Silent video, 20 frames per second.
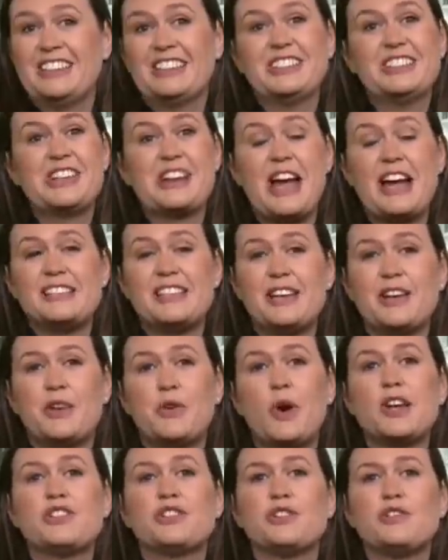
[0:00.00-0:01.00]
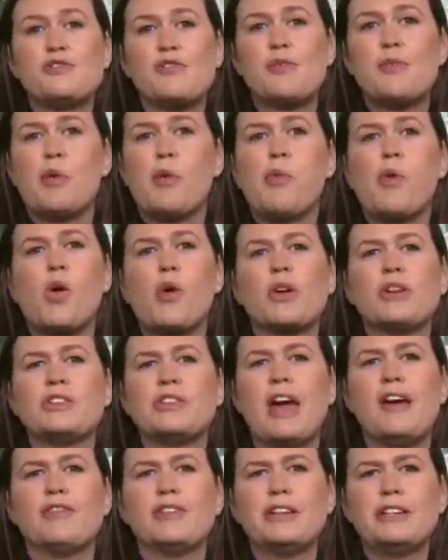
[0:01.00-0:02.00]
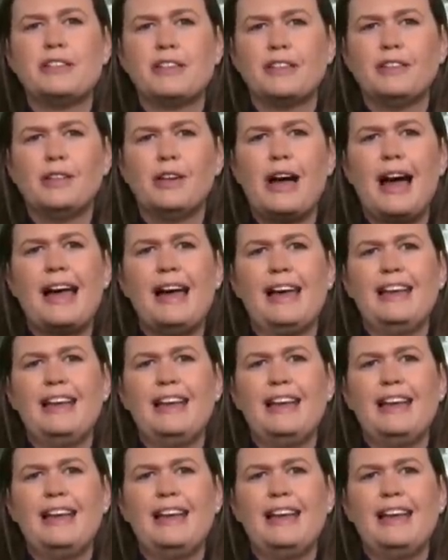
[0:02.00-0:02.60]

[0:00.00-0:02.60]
Look, I take questions from reporters every single